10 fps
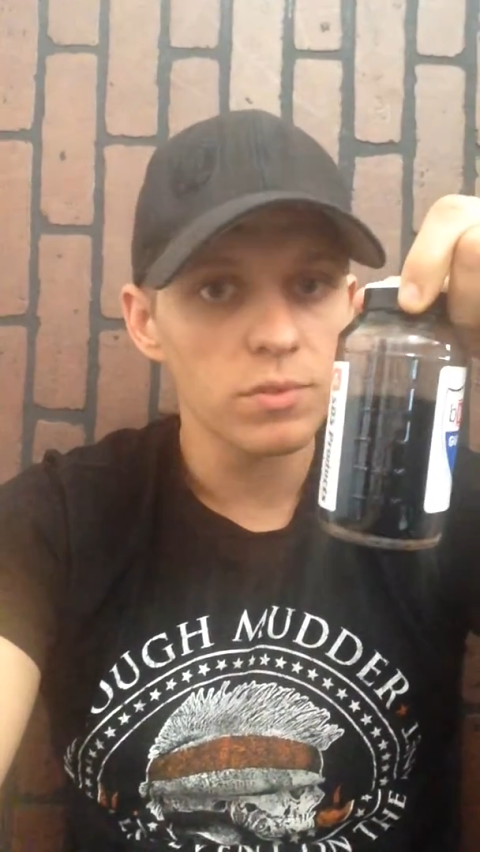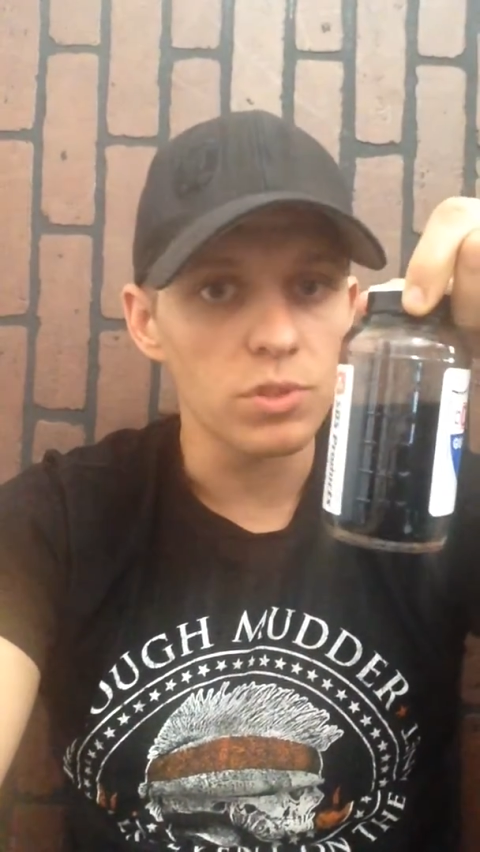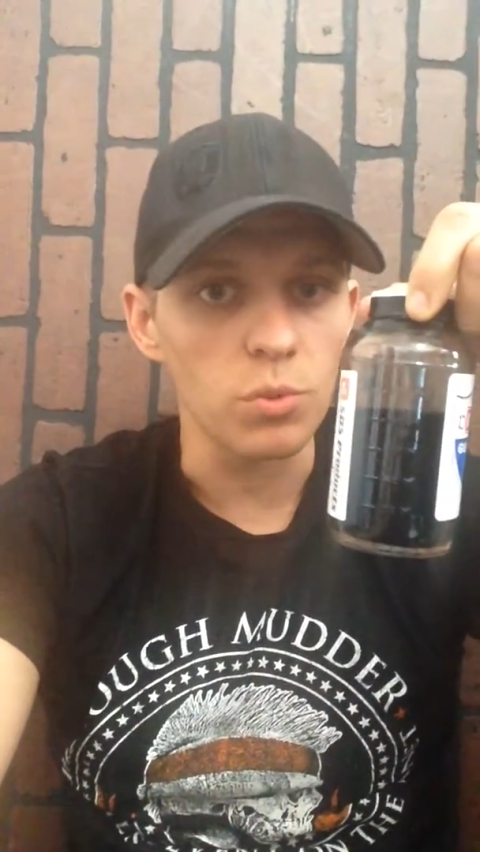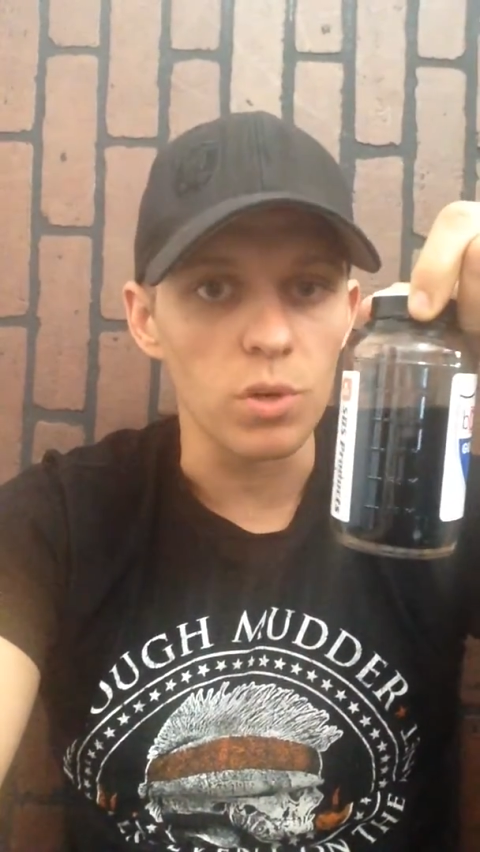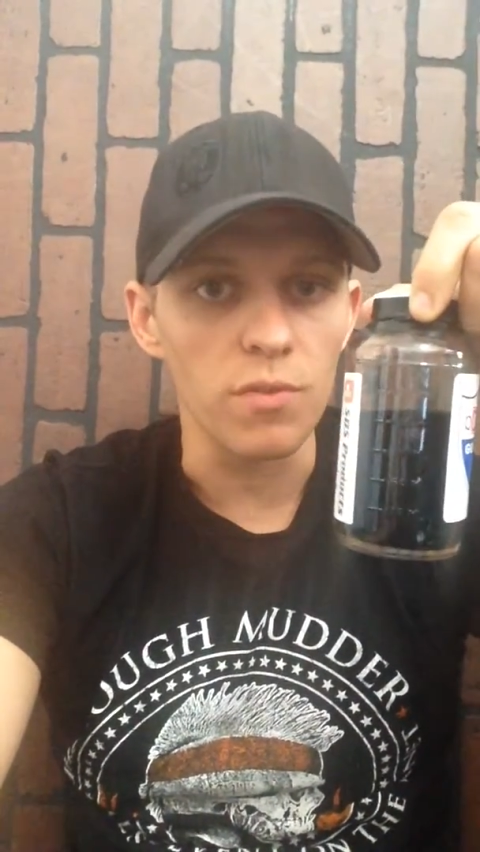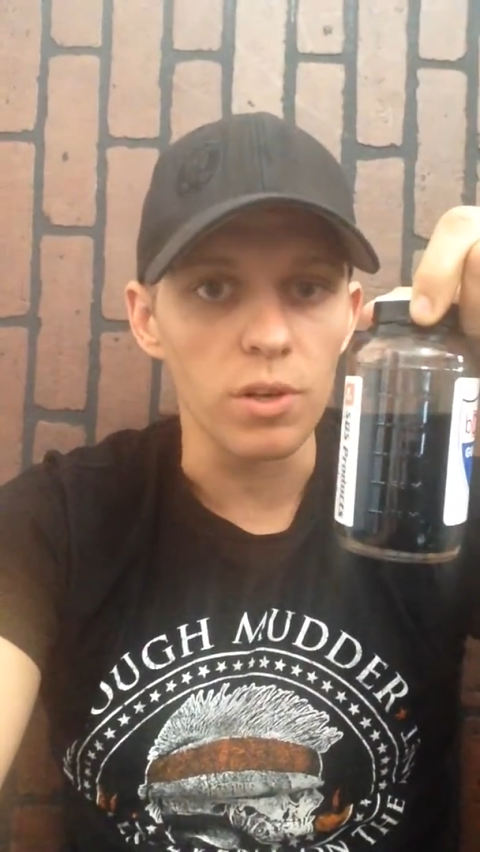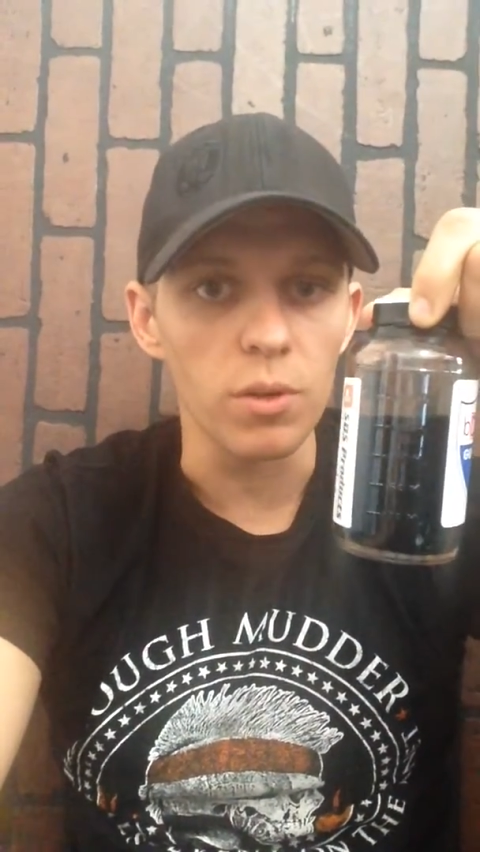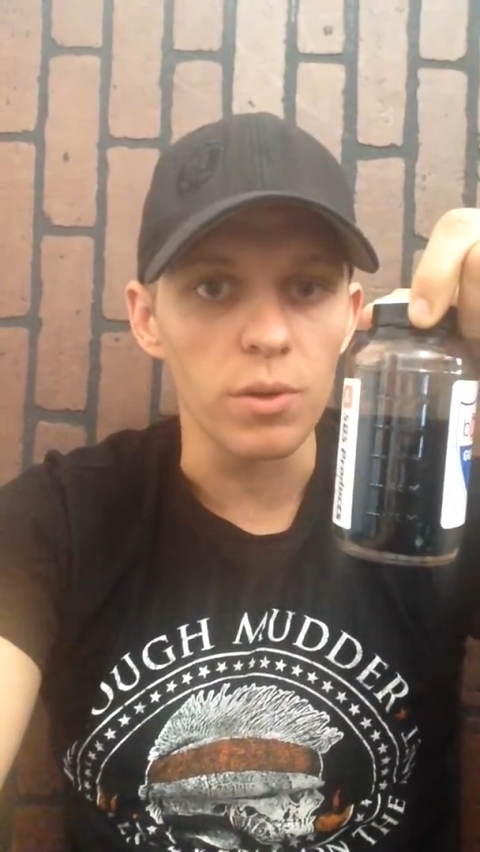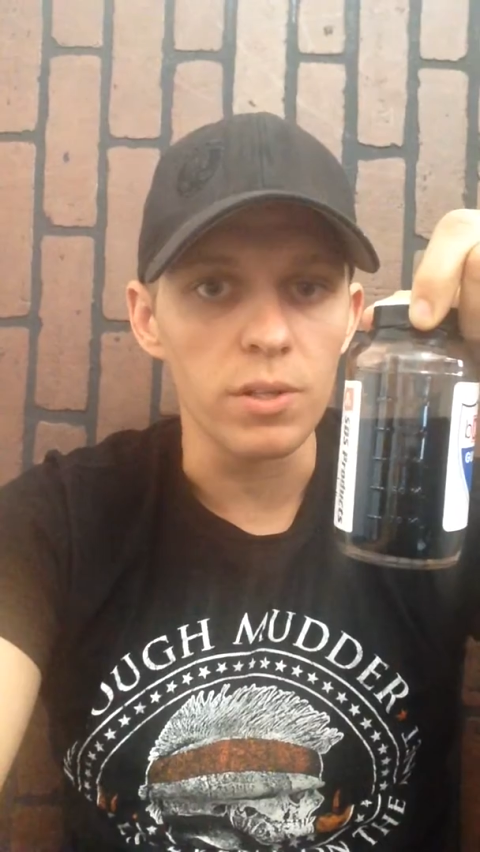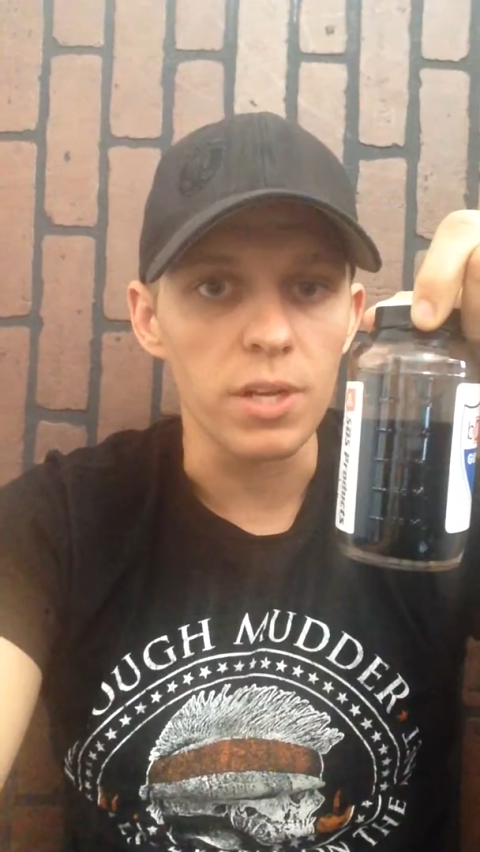to one of our
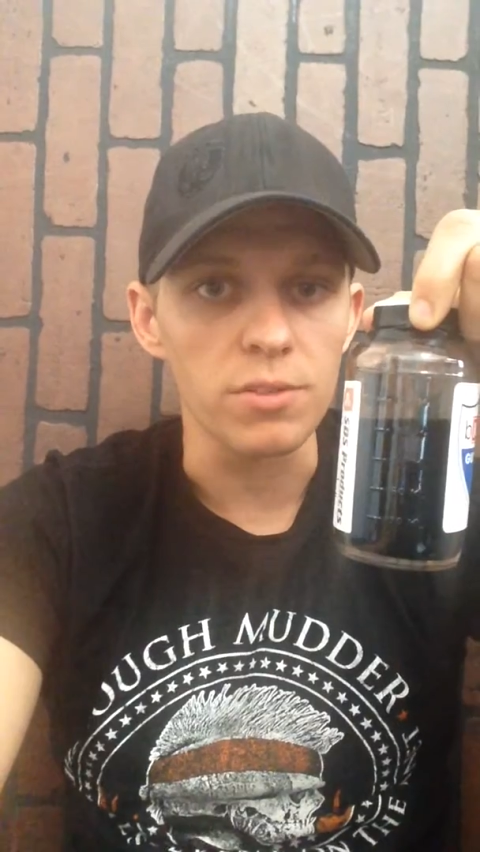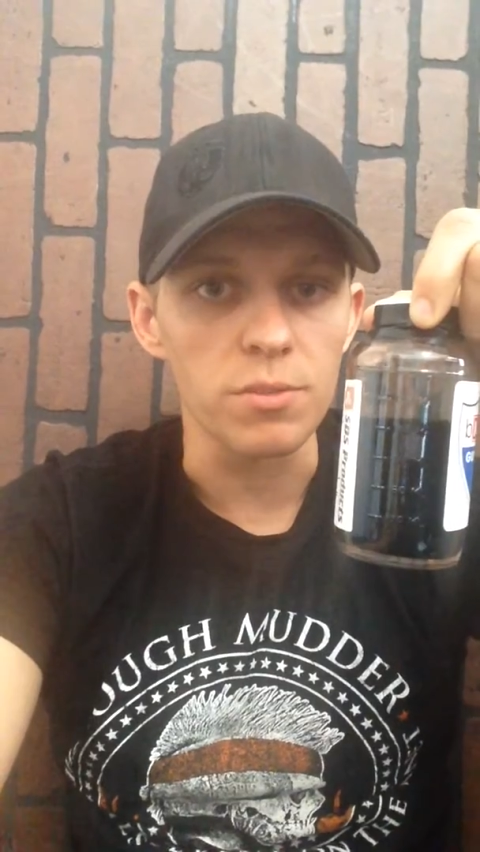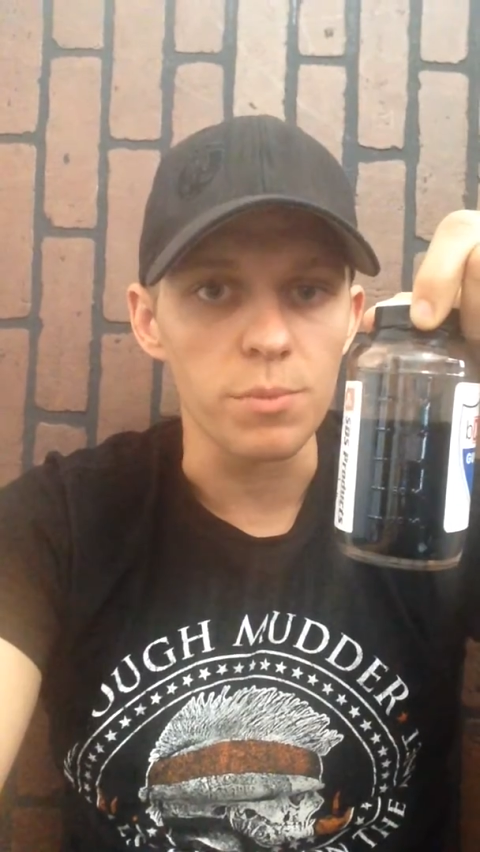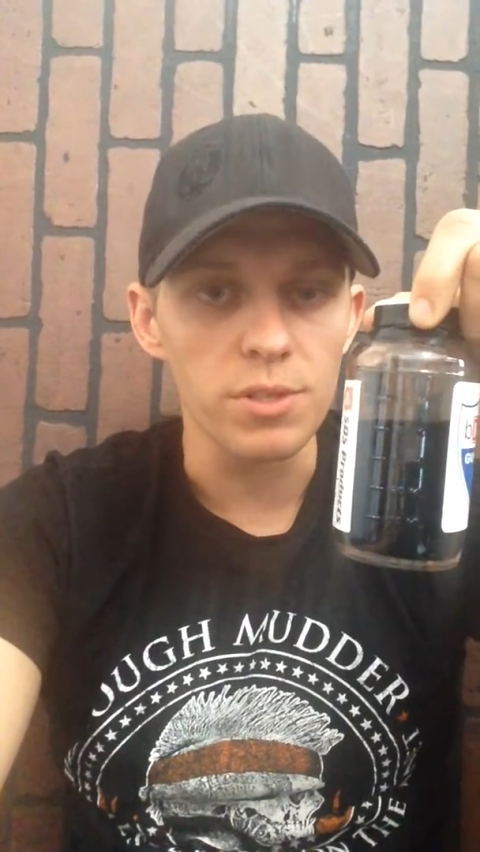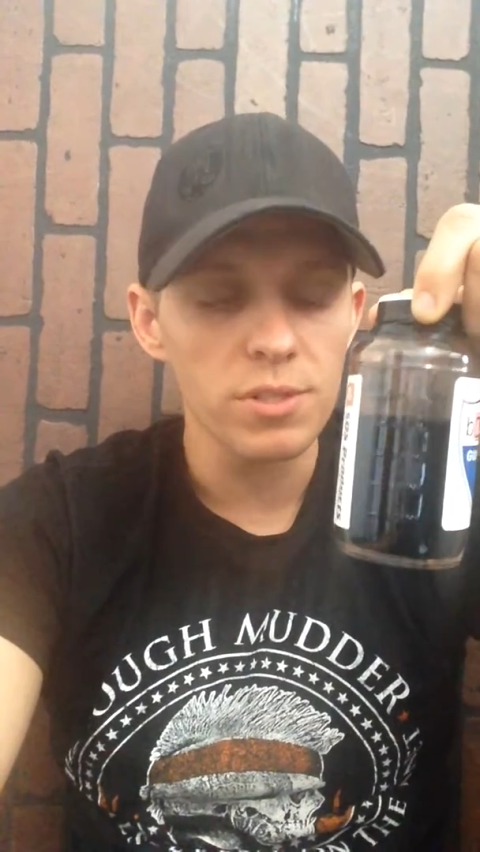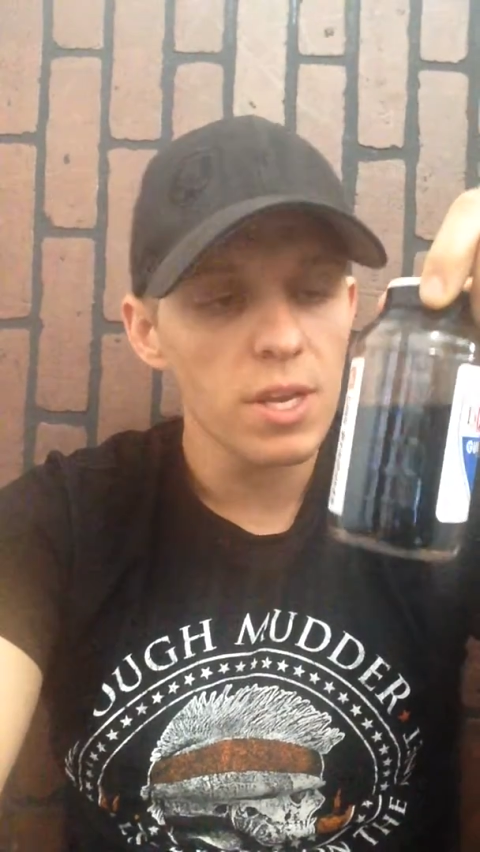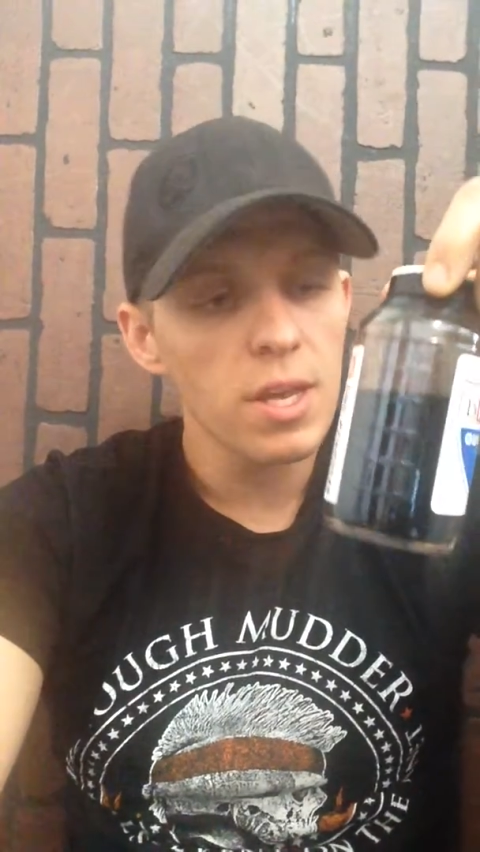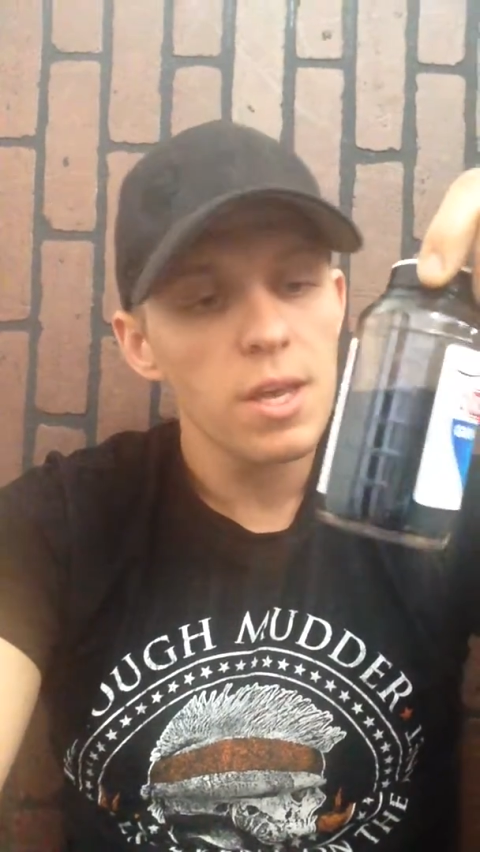loyal customers.